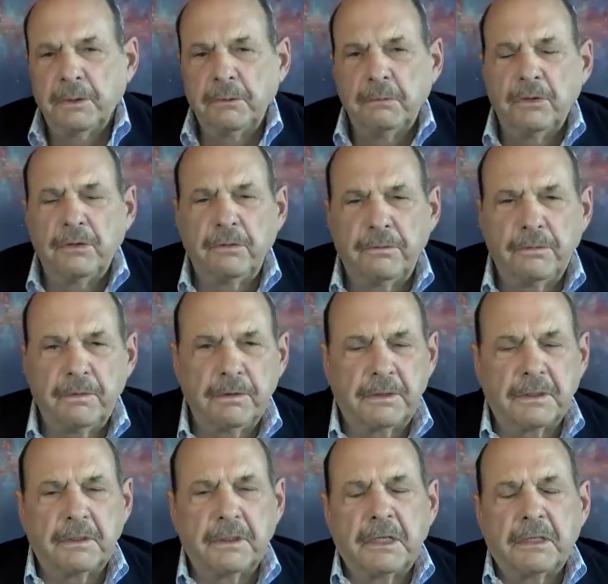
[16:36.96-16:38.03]
move
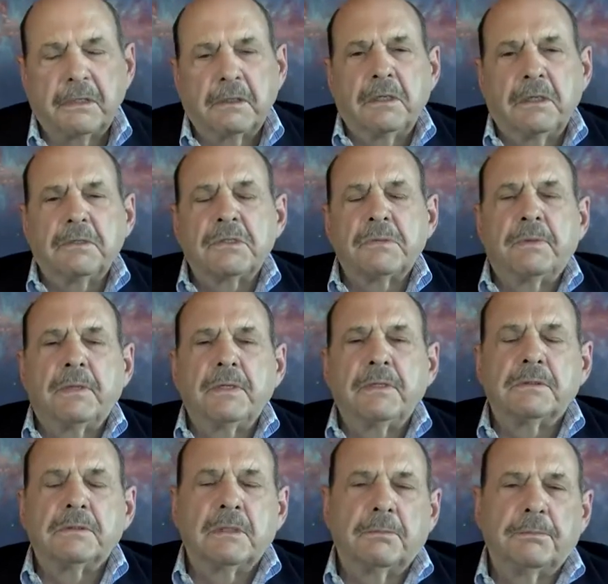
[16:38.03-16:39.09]
into that kind of
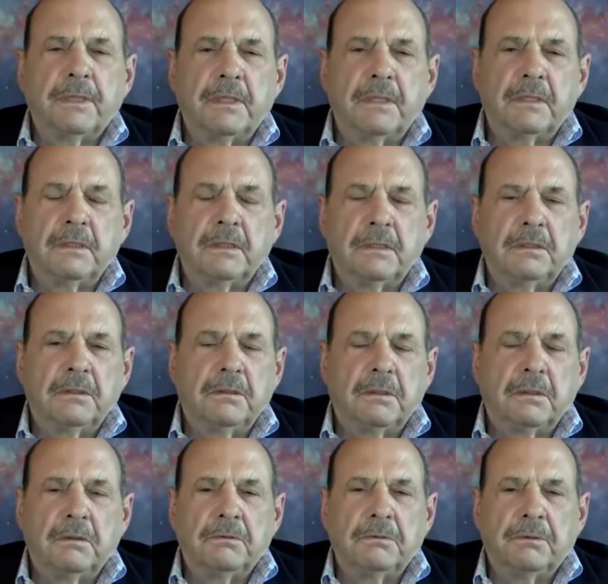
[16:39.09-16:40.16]
space, Penny, and you
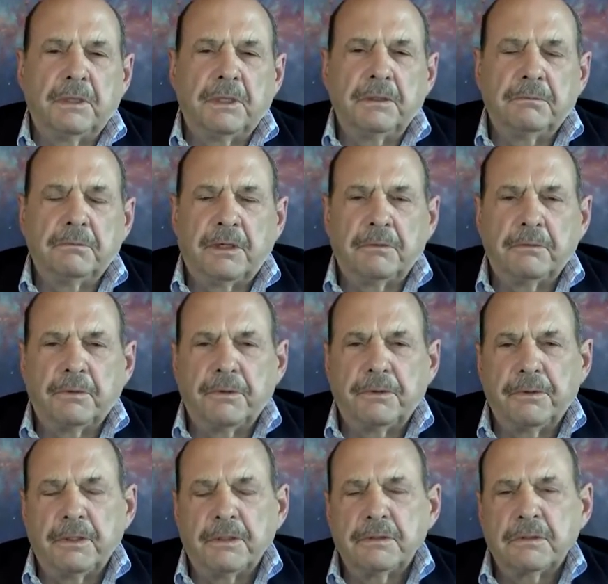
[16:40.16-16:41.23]
can run with
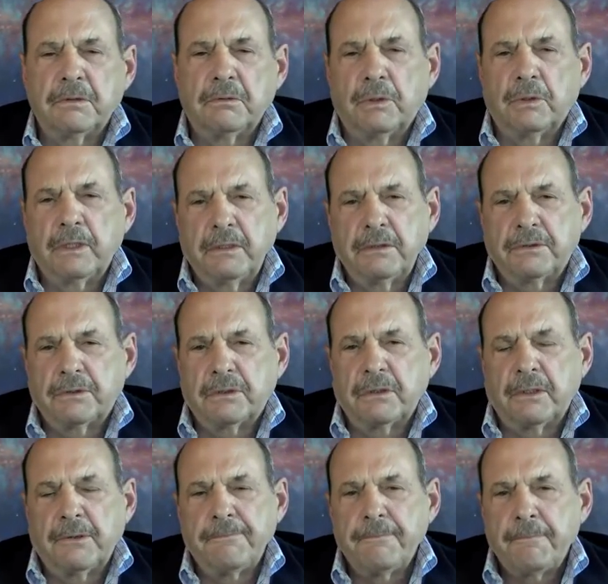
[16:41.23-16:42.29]
this. So what is
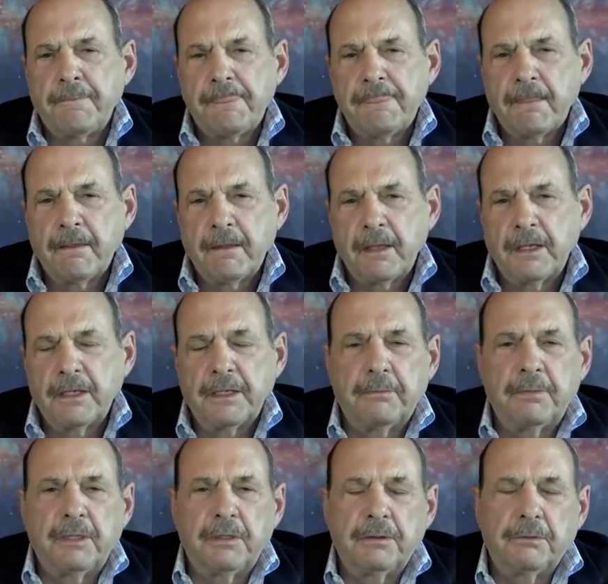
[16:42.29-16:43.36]
going to
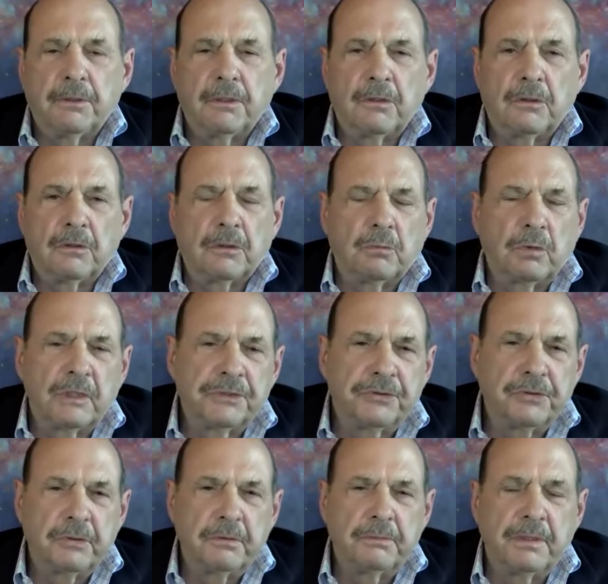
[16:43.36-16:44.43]
be the role, or what
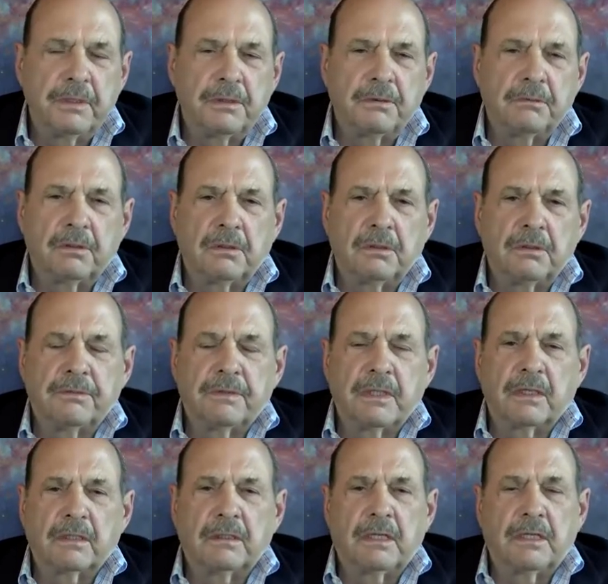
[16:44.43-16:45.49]
should be the role of
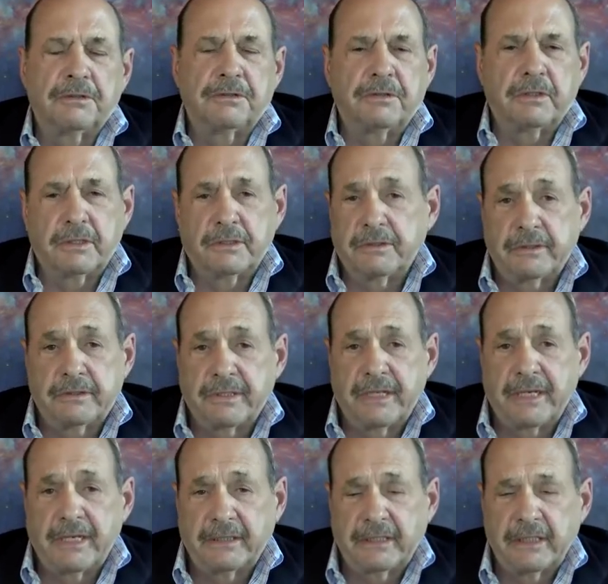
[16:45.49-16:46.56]
technology? Because it's
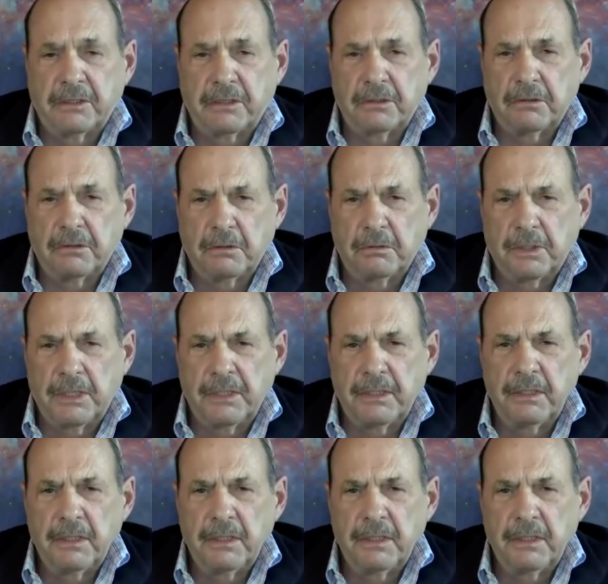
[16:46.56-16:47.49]
not going to go away.